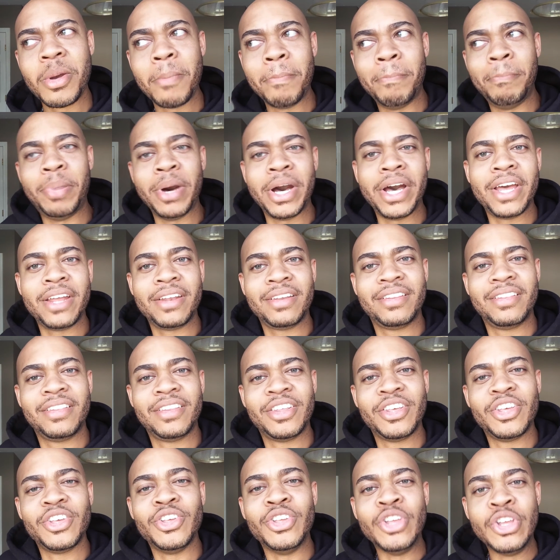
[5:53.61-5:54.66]
But
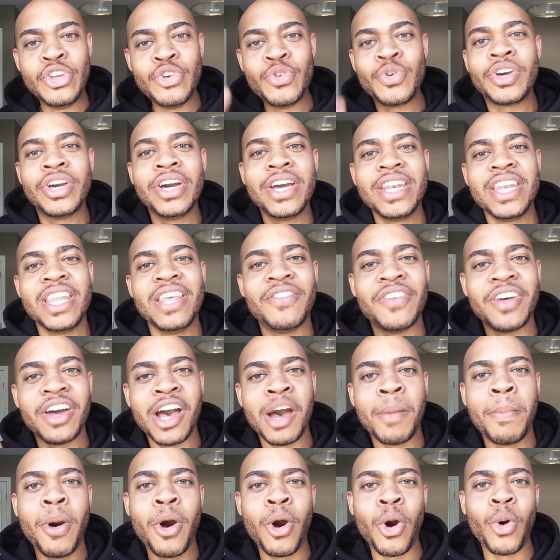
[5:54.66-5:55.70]
you couldn't even
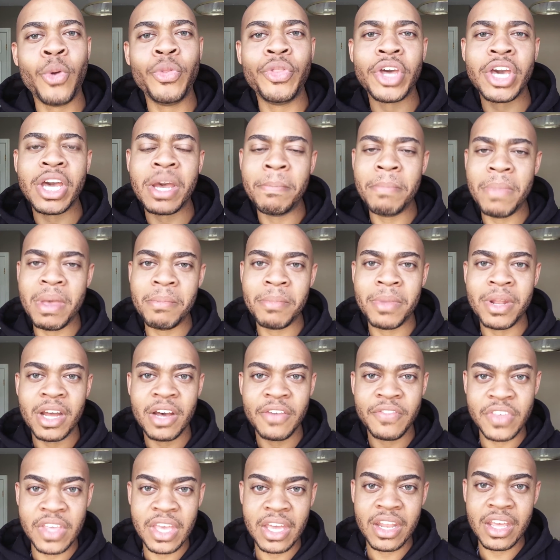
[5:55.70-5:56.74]
uphold the commitment
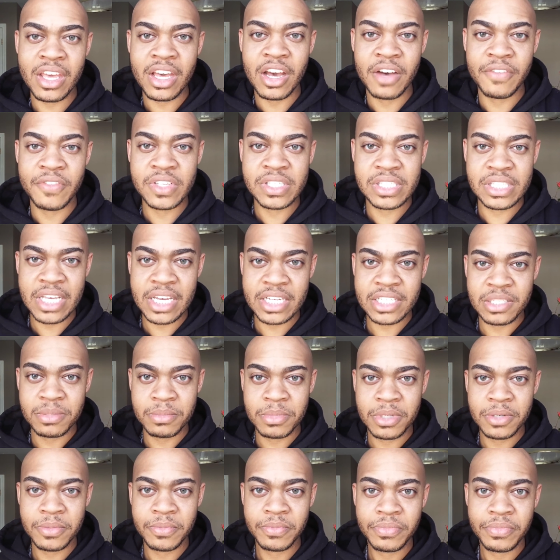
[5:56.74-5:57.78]
of getting a
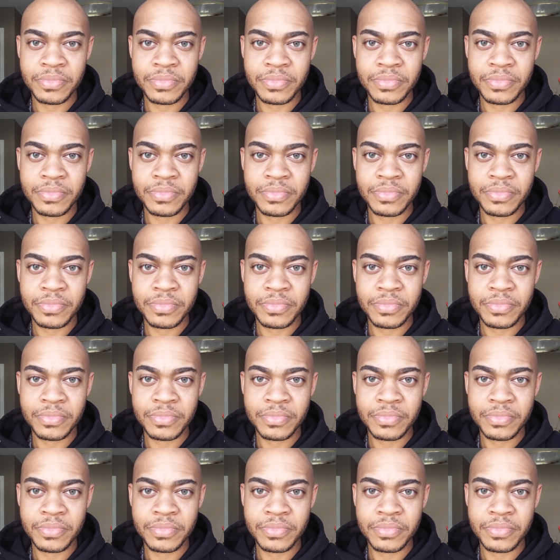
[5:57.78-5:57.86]
vasectomy.